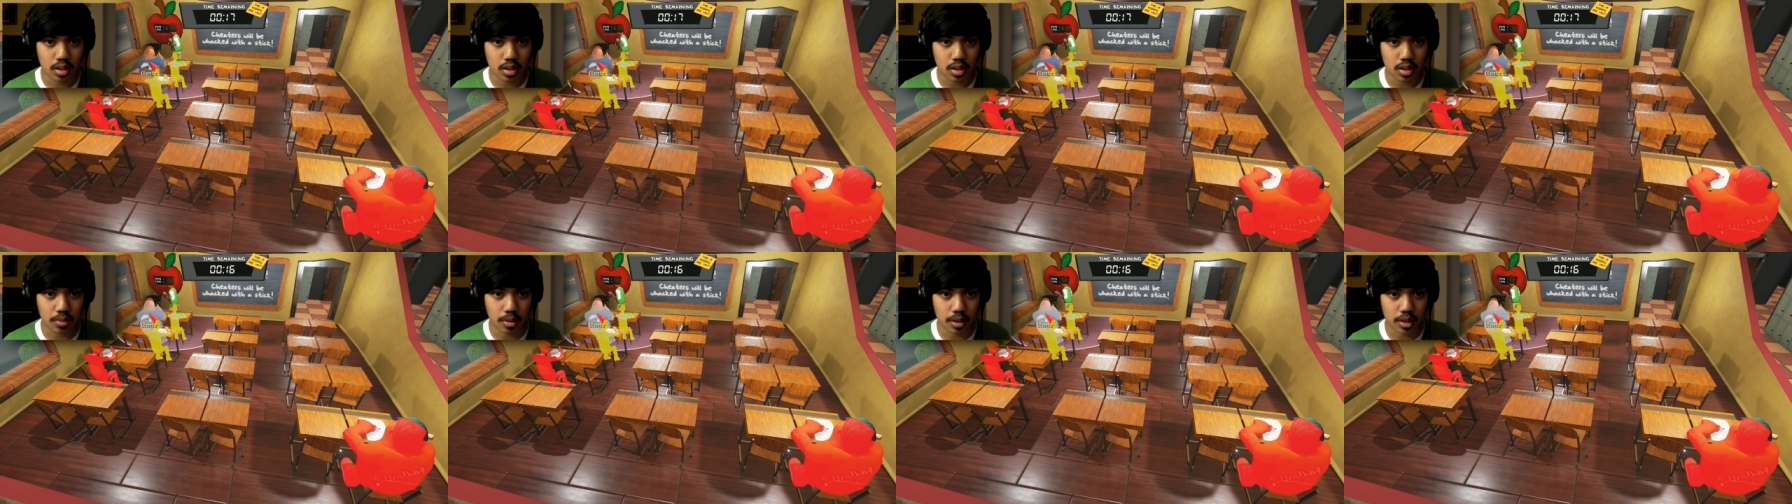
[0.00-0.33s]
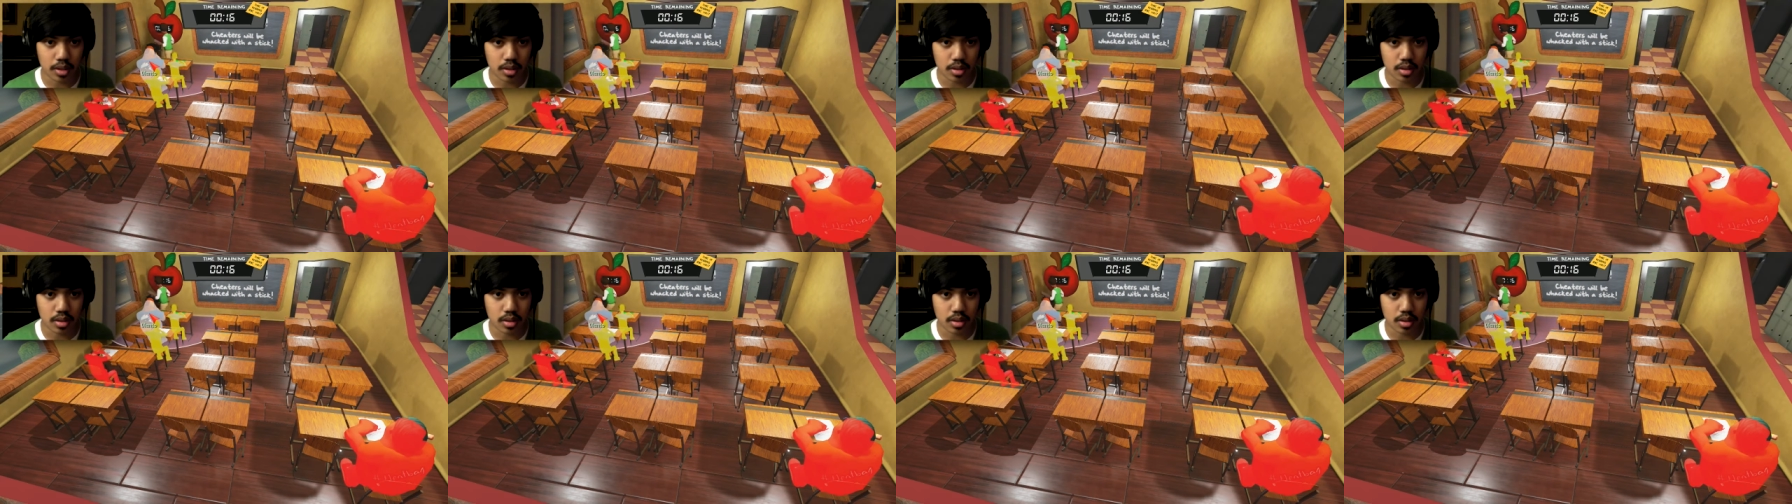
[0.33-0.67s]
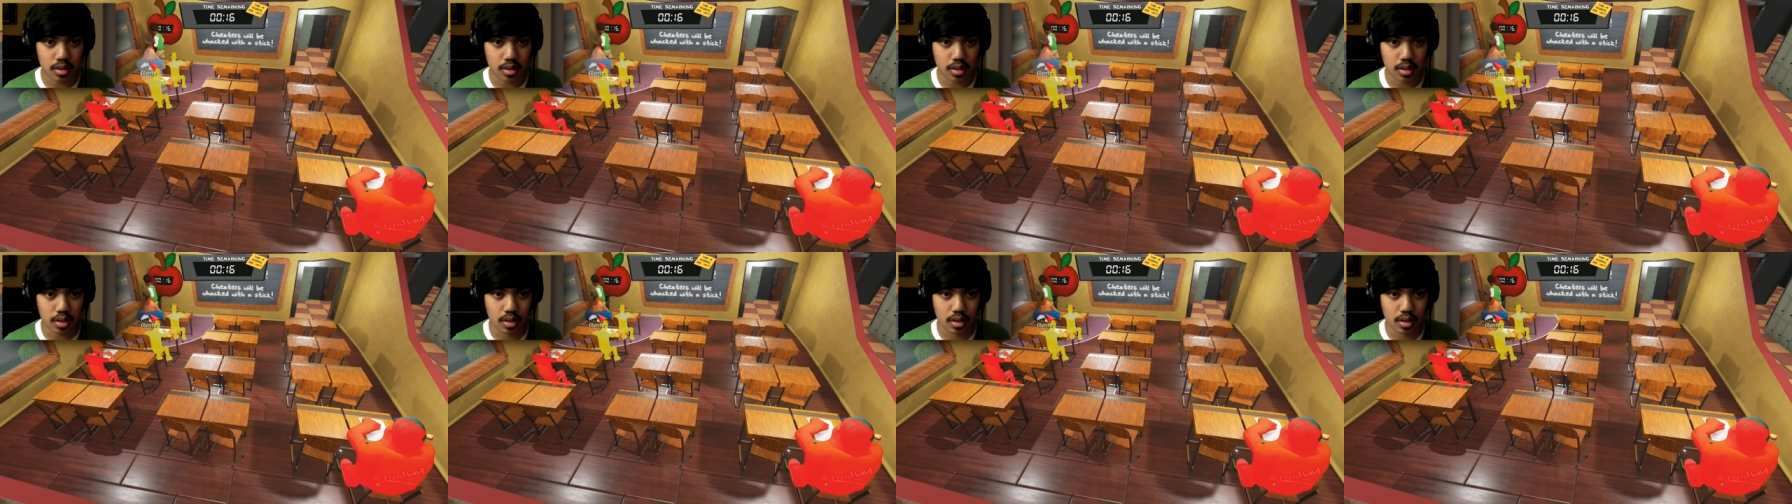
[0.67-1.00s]
Come on. Come
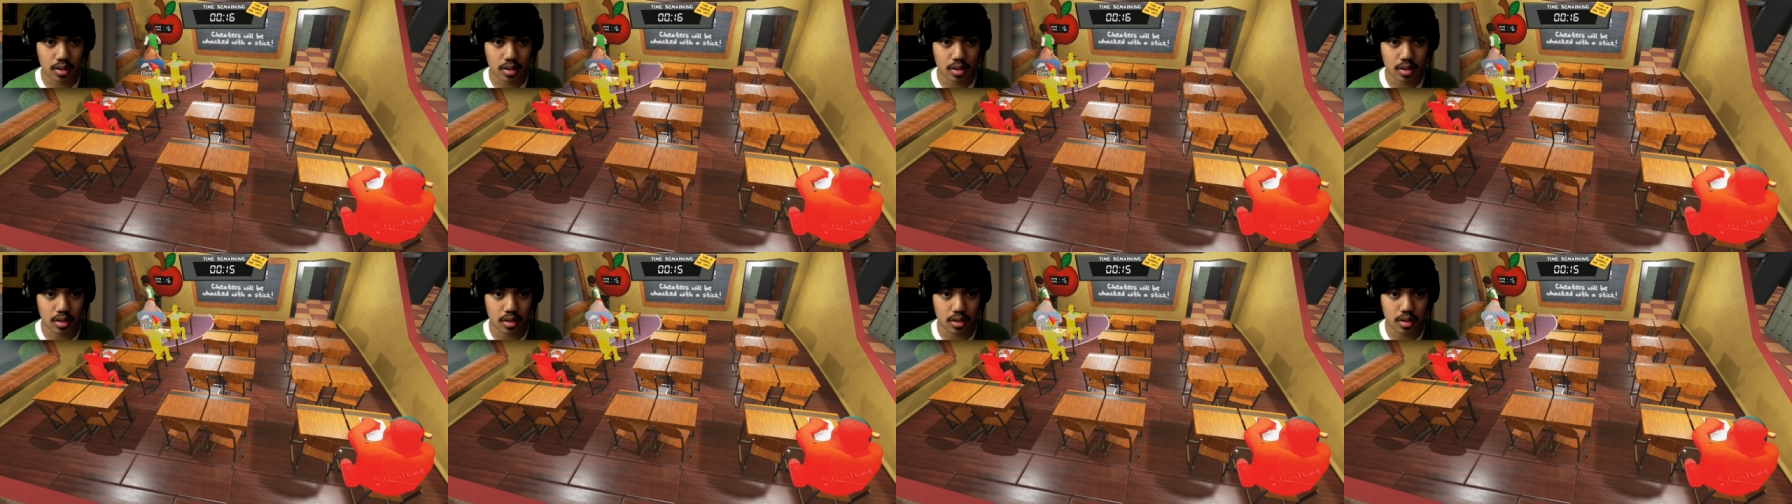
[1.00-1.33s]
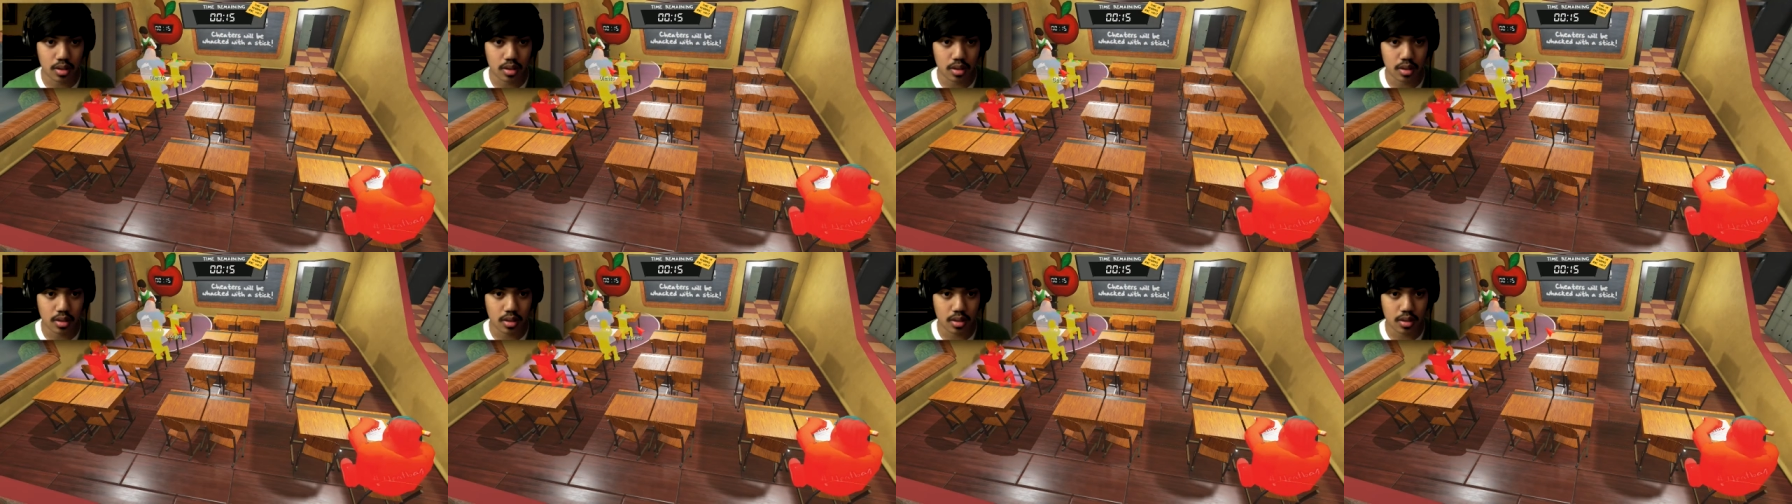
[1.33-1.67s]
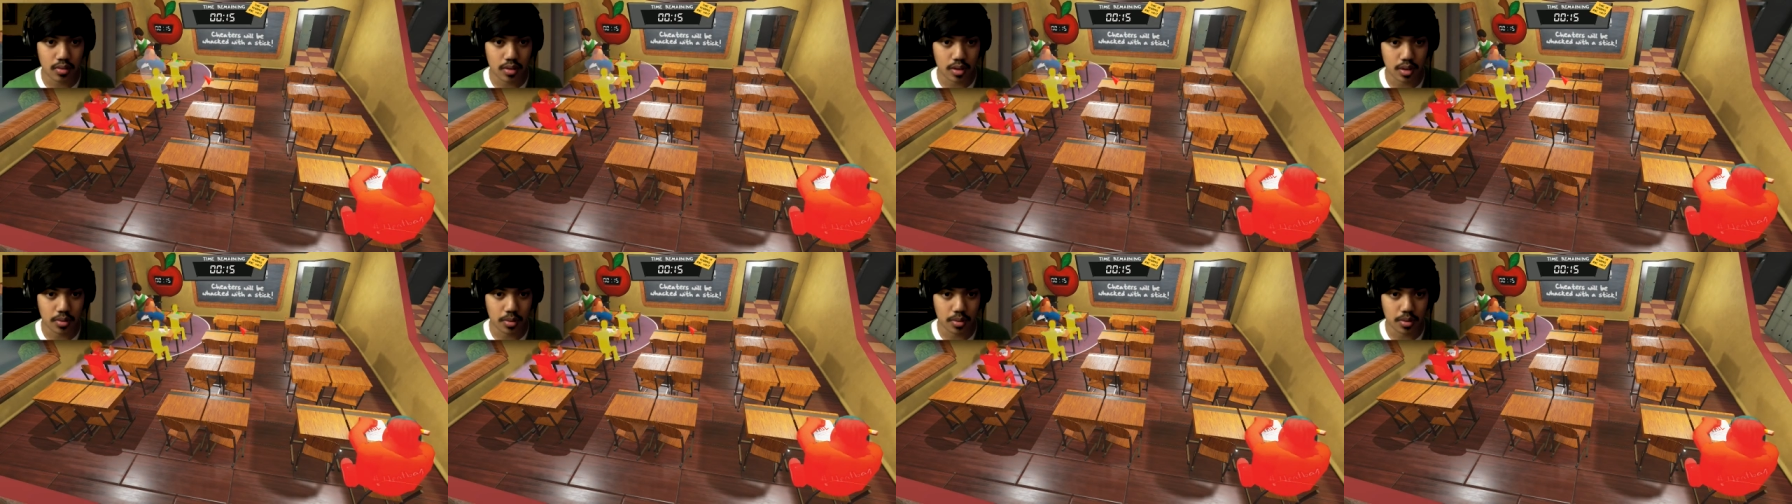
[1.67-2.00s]

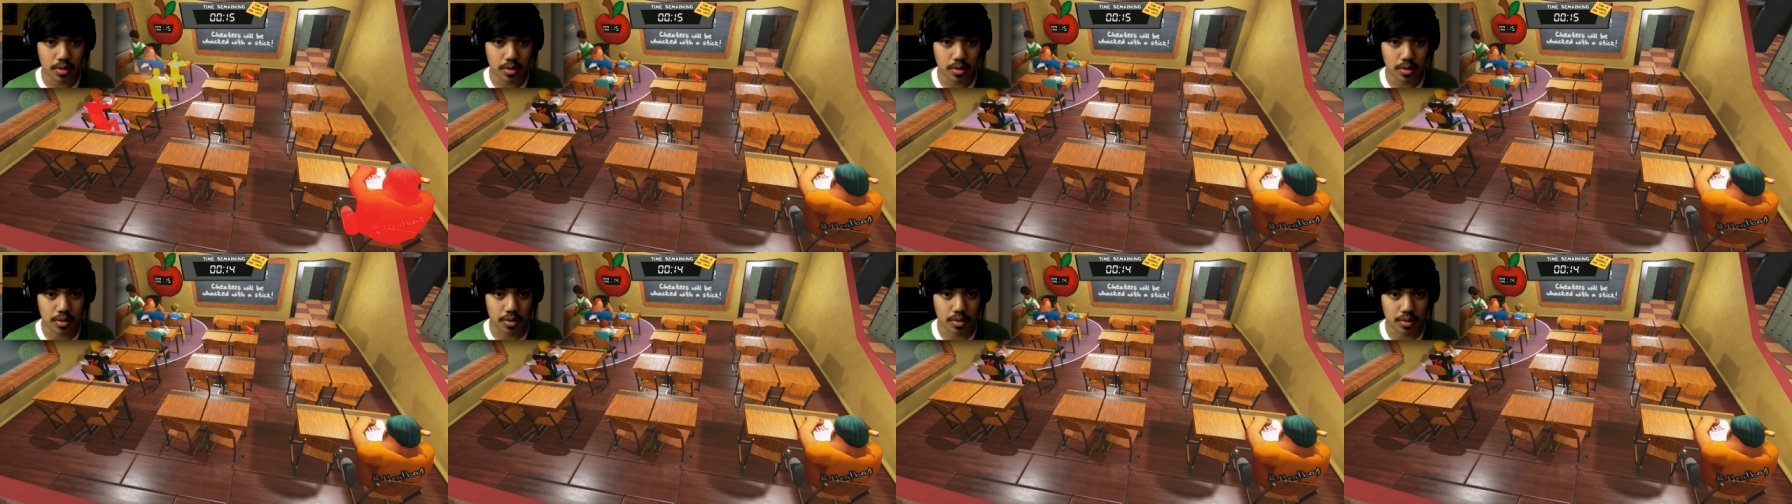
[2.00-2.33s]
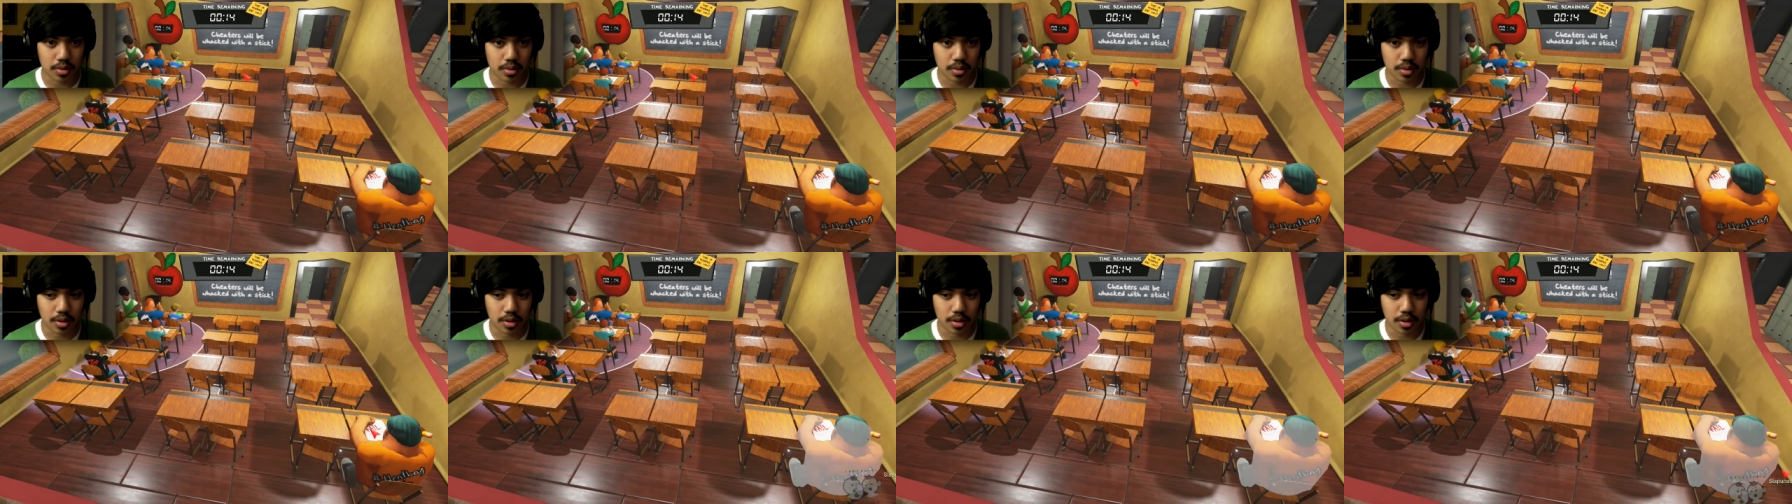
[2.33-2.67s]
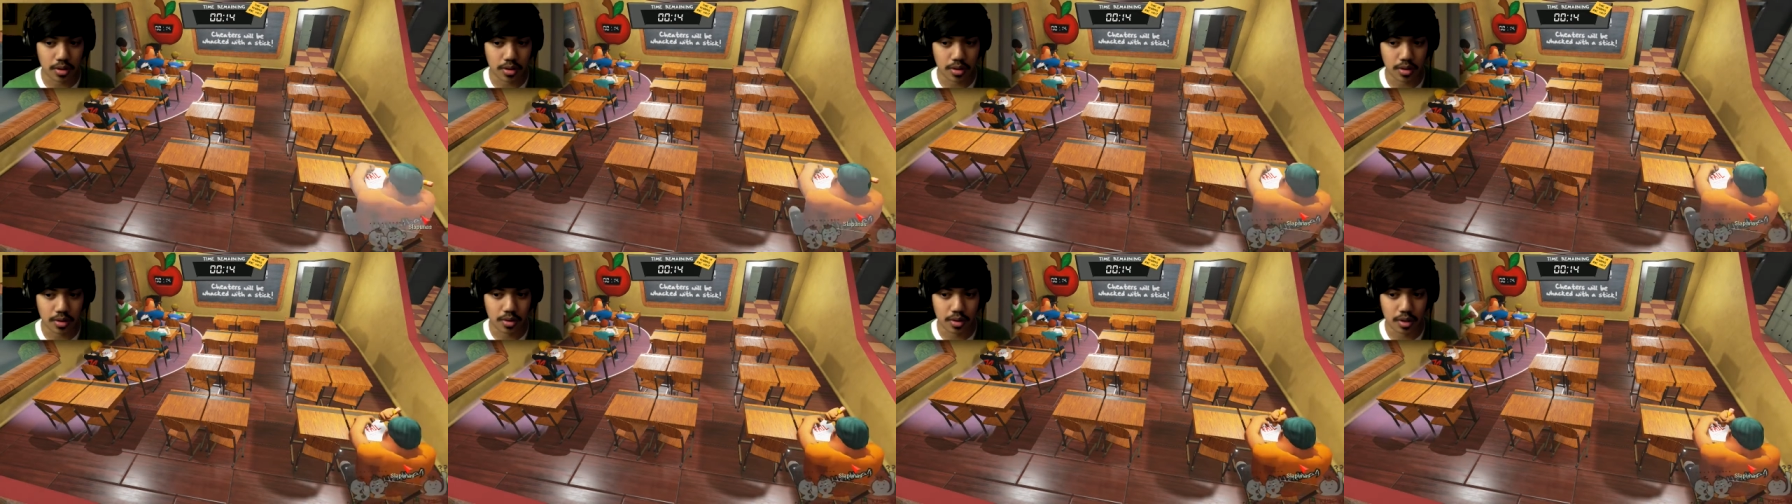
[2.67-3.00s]
on. No, no, no, no, no, no,
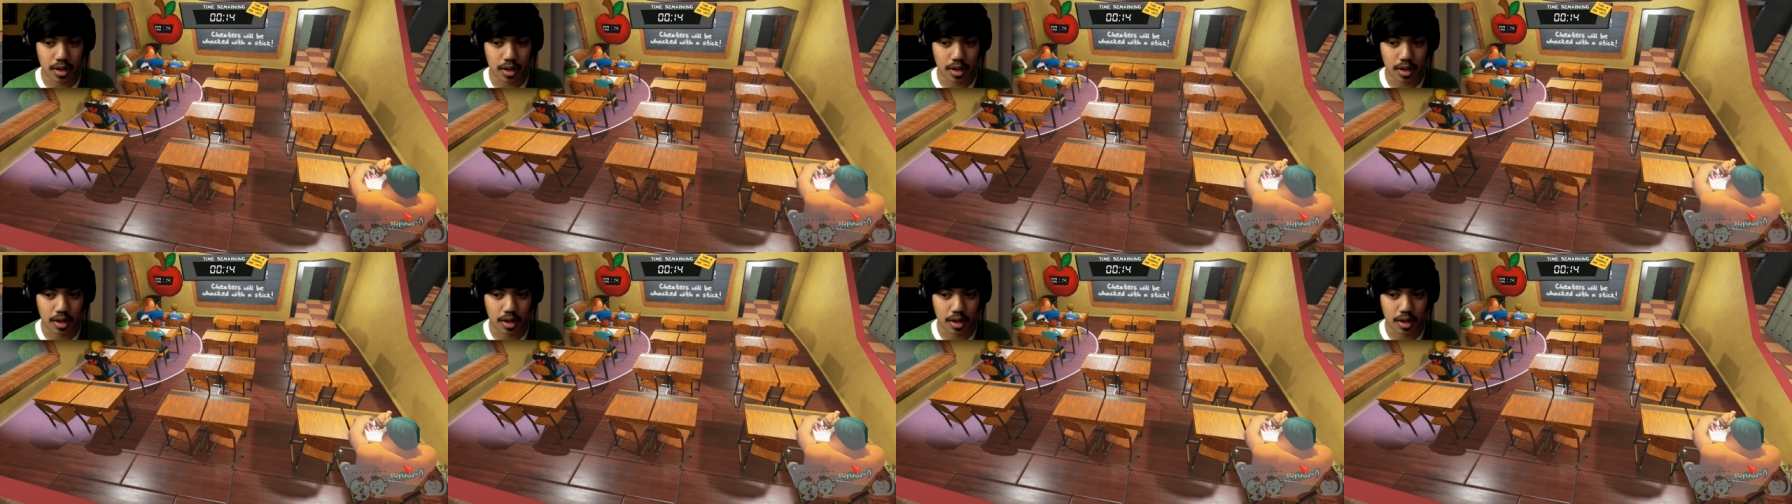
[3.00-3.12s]
no, no.